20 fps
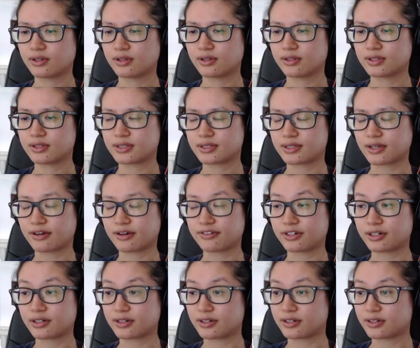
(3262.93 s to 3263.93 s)

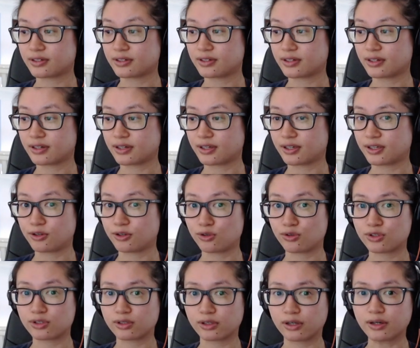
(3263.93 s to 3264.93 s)
suffer a
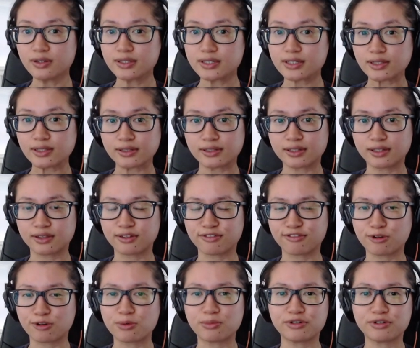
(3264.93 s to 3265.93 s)
huge loss in the
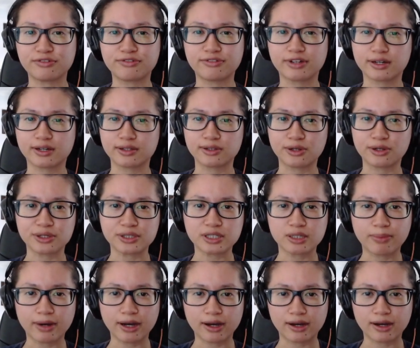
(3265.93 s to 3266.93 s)
form of like a
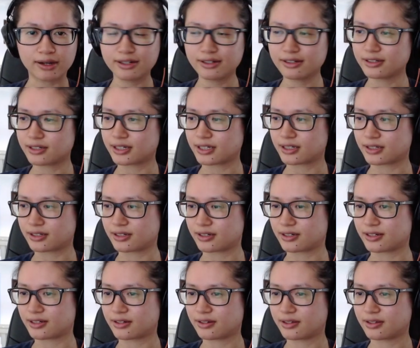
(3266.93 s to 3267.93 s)
lost partner,
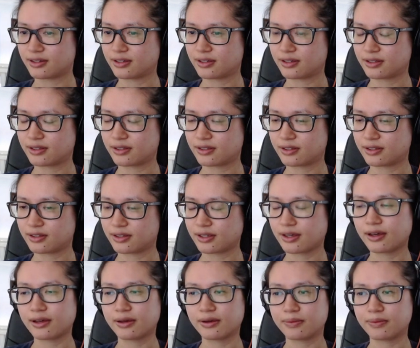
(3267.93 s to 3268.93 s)
and
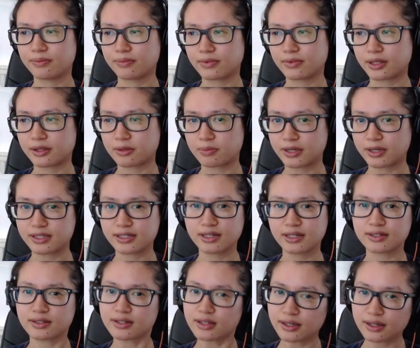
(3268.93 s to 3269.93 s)
yeah, then the
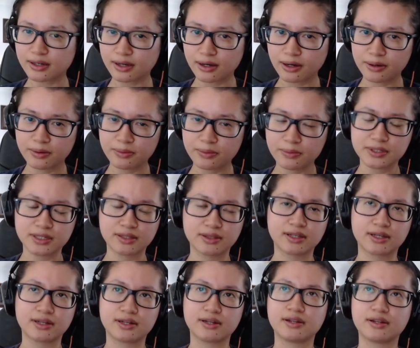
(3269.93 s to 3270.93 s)
PTSD comes, and
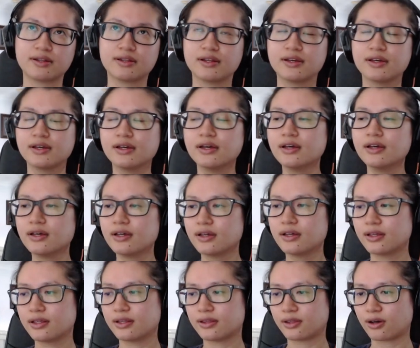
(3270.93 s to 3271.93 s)
then
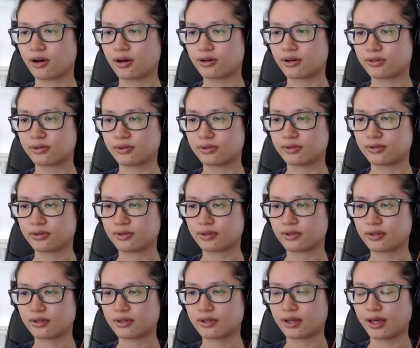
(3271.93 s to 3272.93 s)
the whole
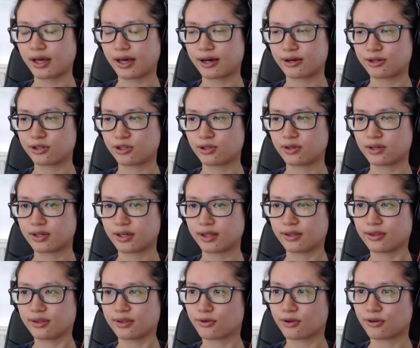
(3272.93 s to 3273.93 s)
how do you
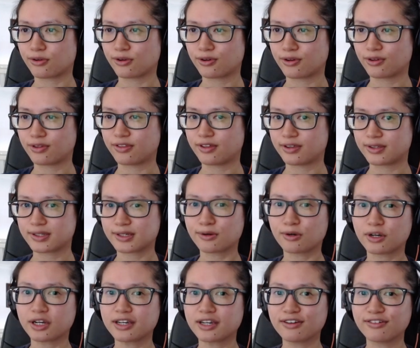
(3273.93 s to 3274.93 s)
get through this
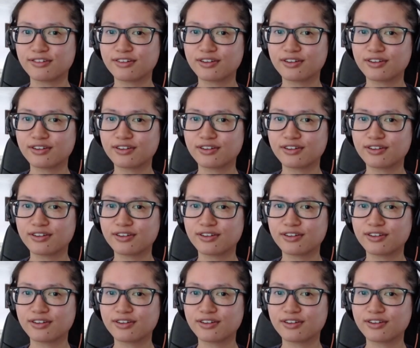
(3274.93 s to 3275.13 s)
grief,